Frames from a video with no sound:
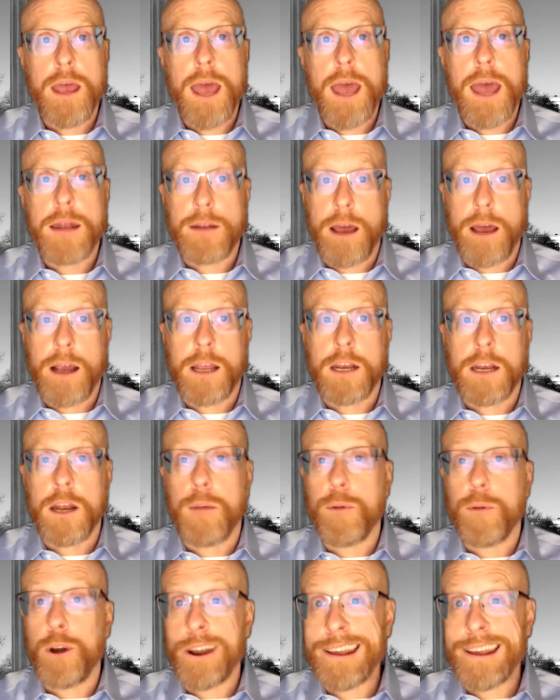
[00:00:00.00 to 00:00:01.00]
at docket
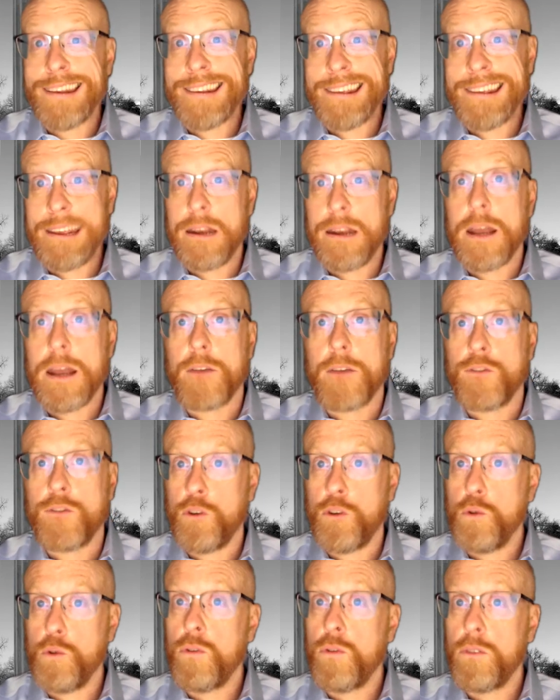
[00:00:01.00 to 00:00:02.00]
number
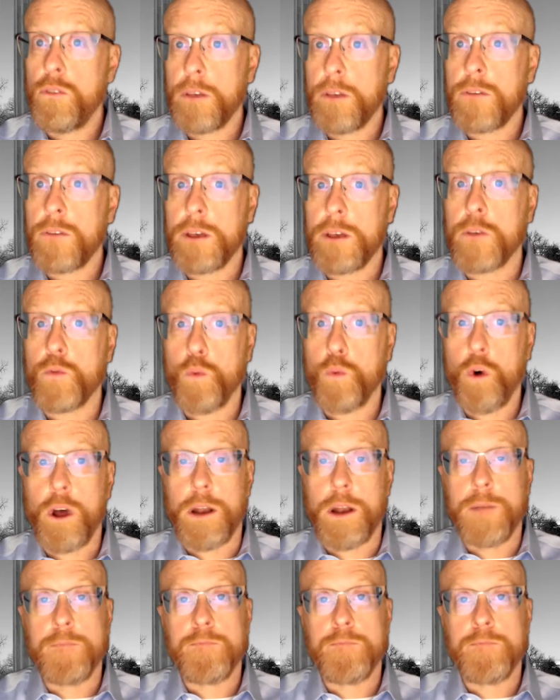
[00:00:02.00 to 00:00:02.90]
19-2661.